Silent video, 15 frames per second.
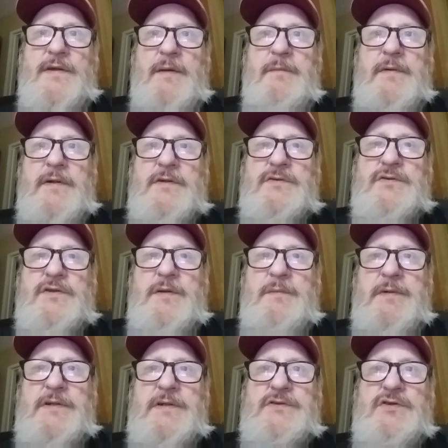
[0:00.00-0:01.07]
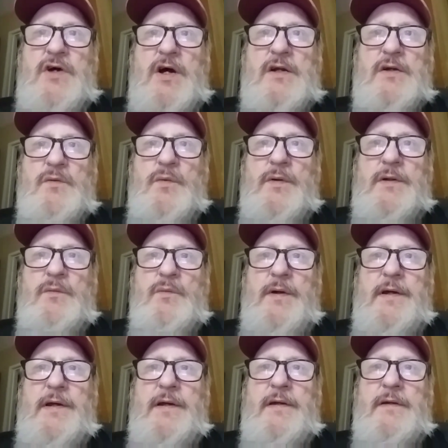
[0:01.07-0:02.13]
Him and his daughter went
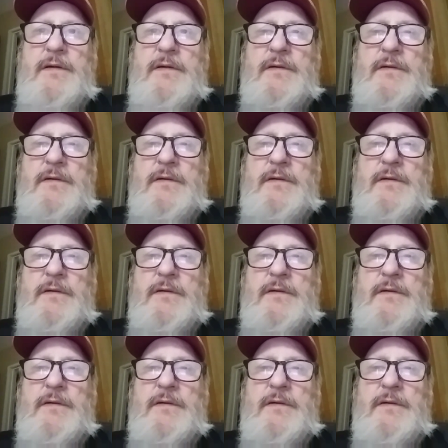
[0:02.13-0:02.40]
away.